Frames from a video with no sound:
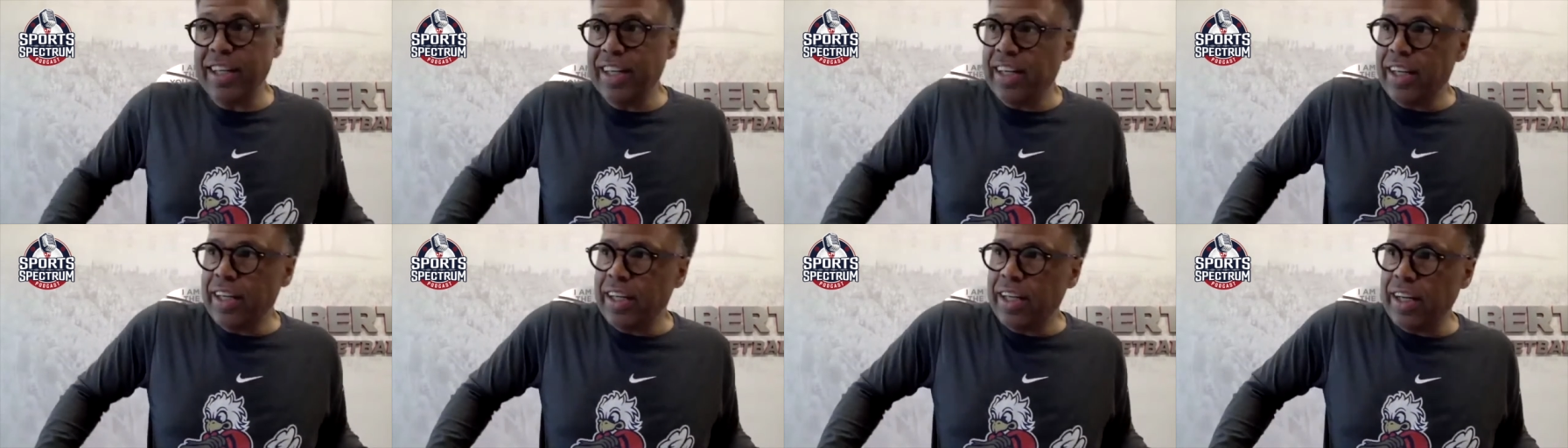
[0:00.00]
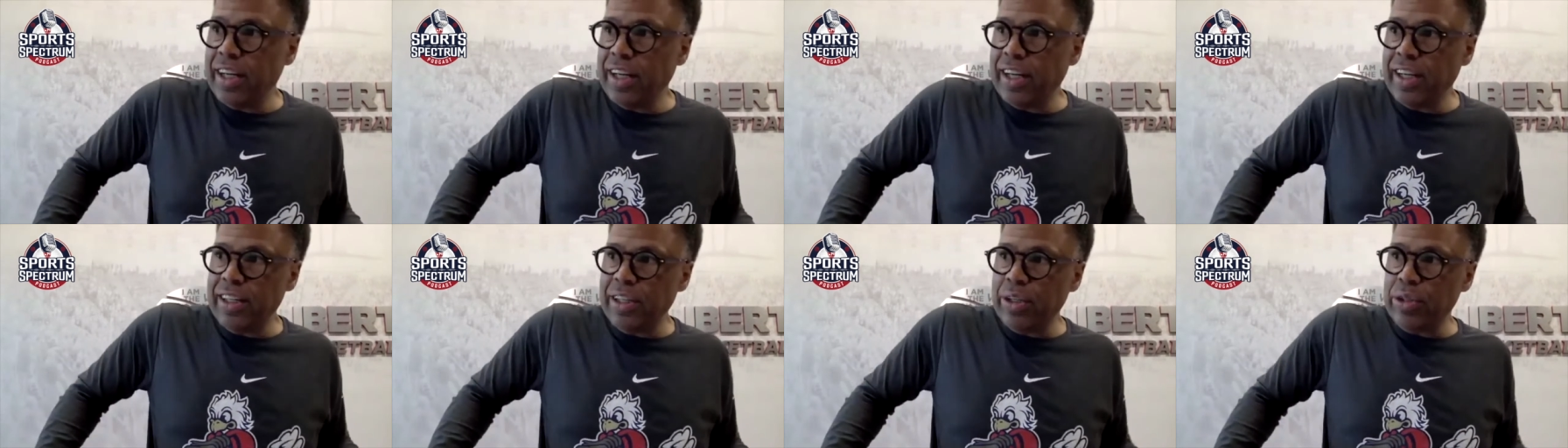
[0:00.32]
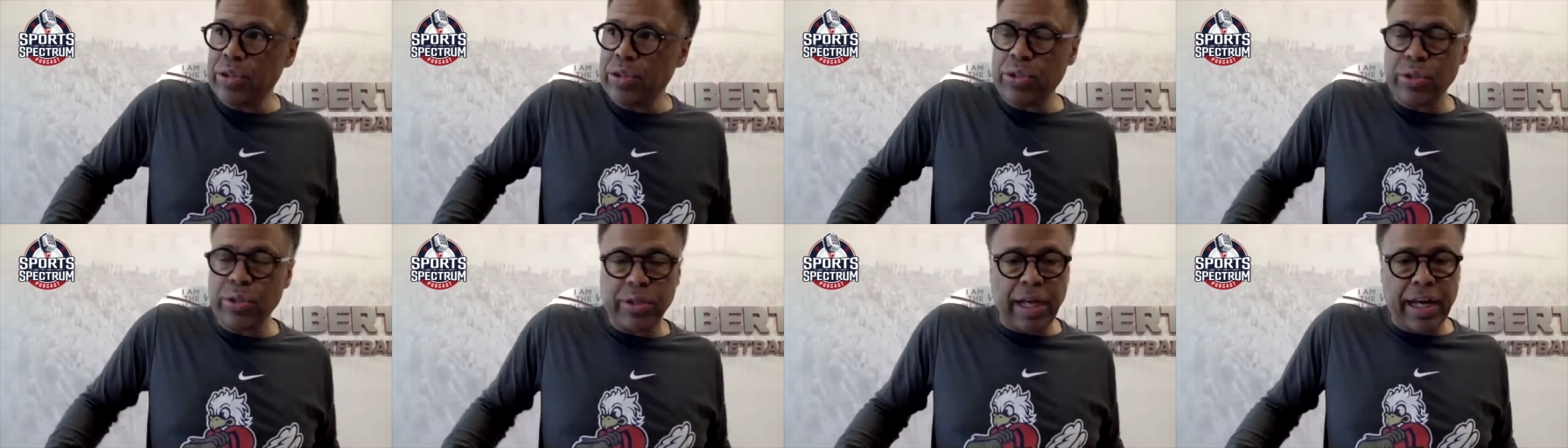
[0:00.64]

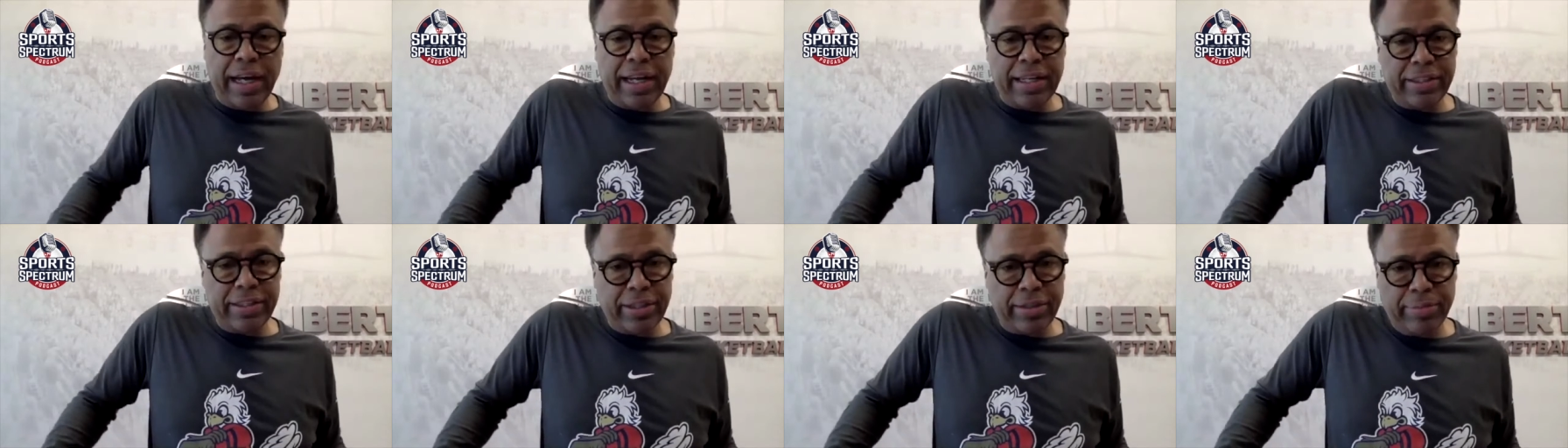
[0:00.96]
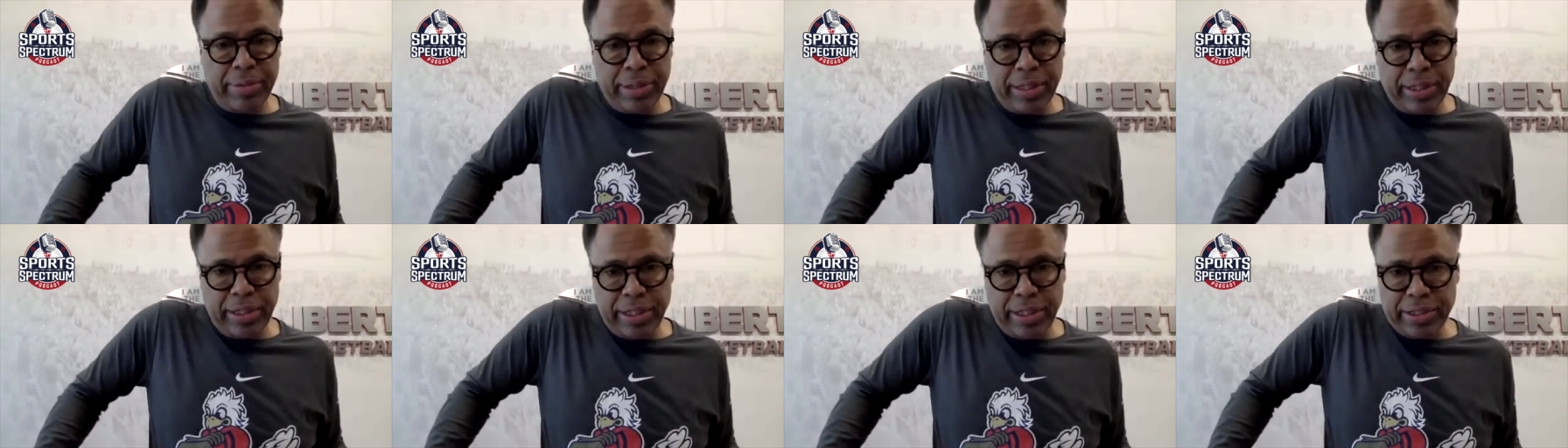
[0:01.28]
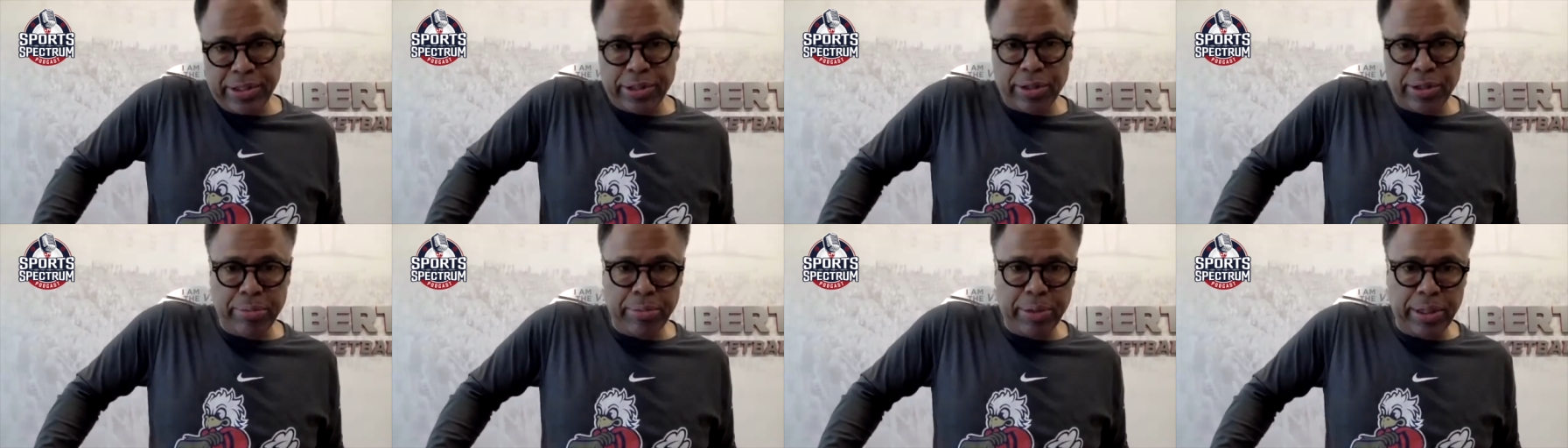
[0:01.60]
Those two guys have been
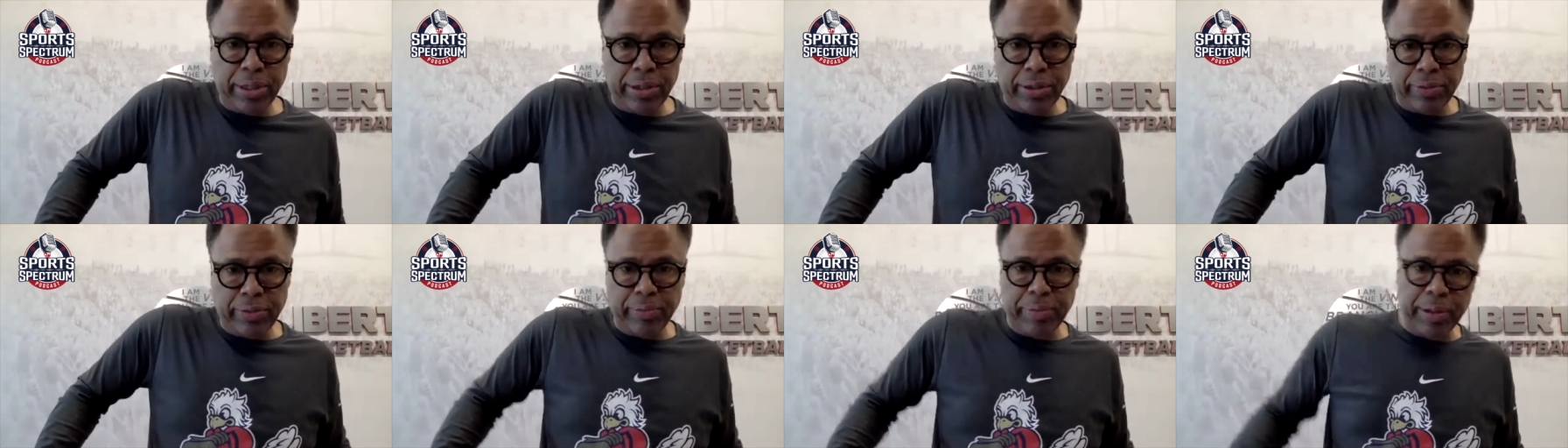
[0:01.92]
instrumental,